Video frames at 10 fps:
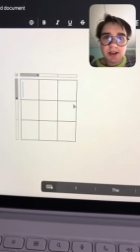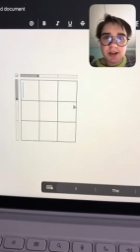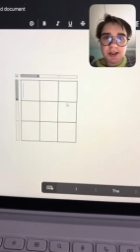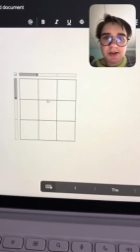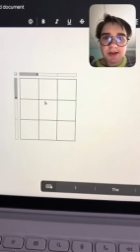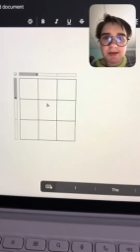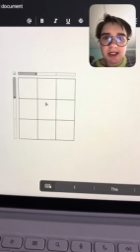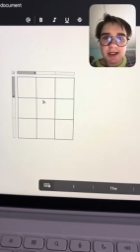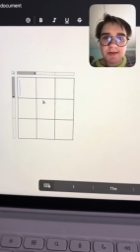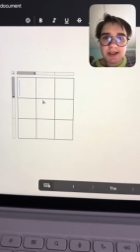So
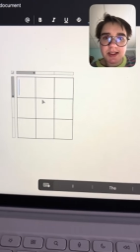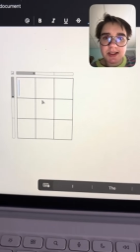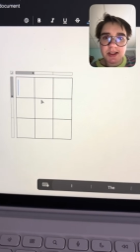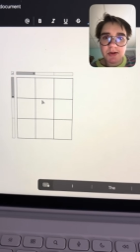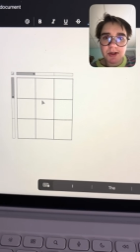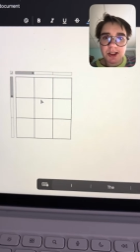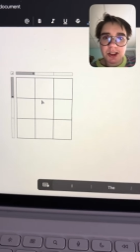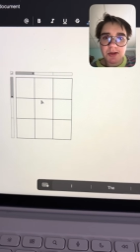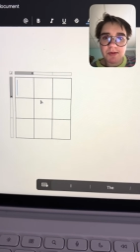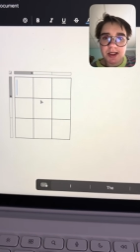sometimes it's going
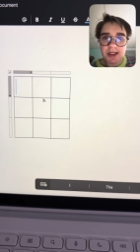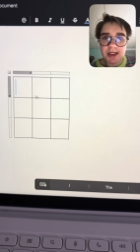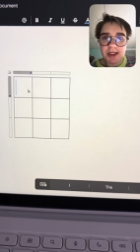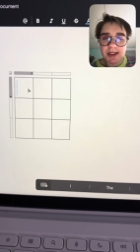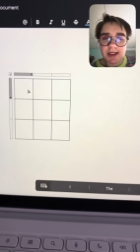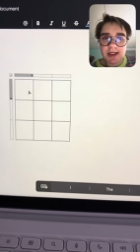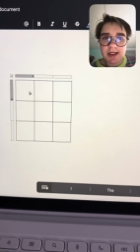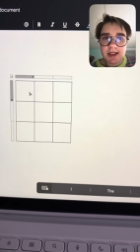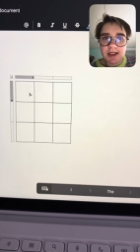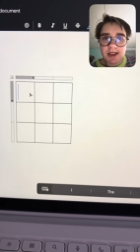to be
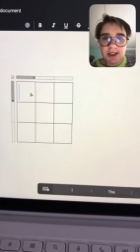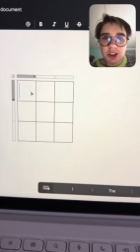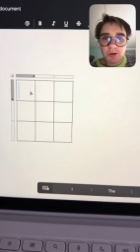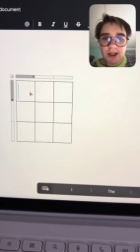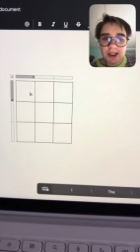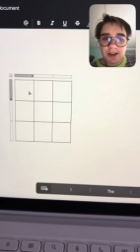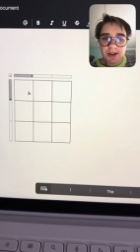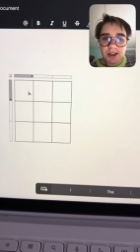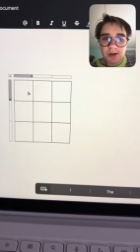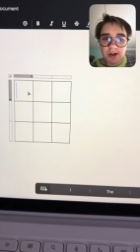
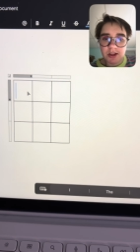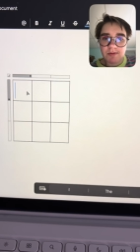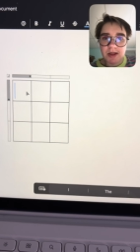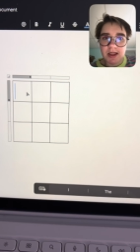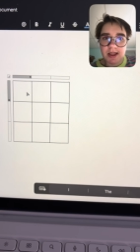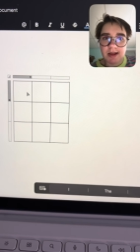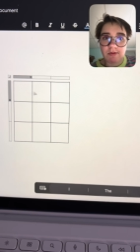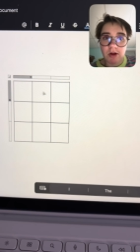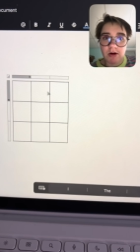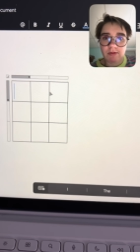squares, or it could be like
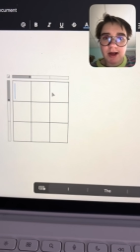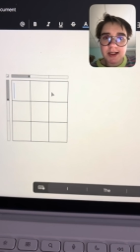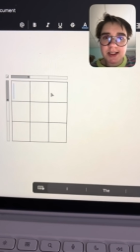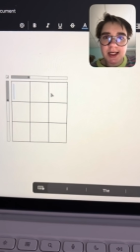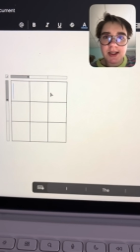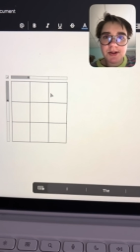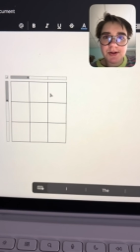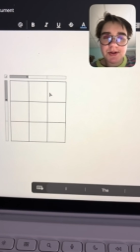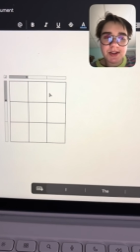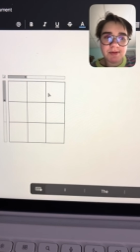long
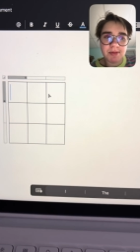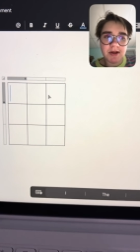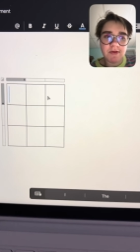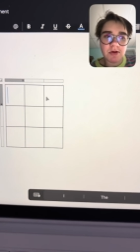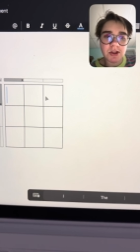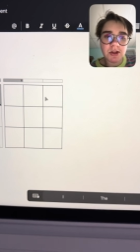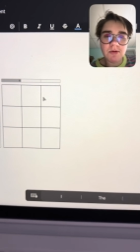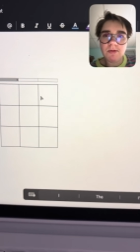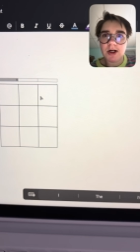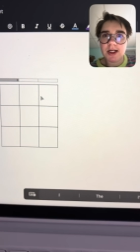rectangles, but if you do
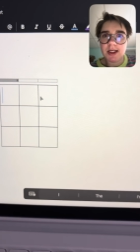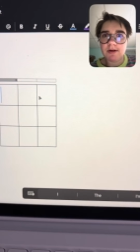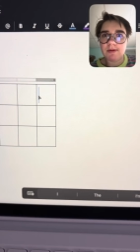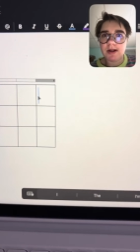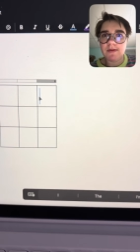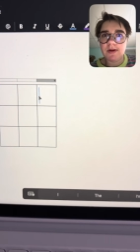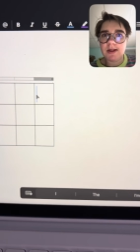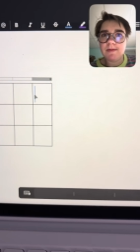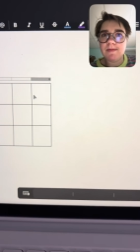want to get rid of it,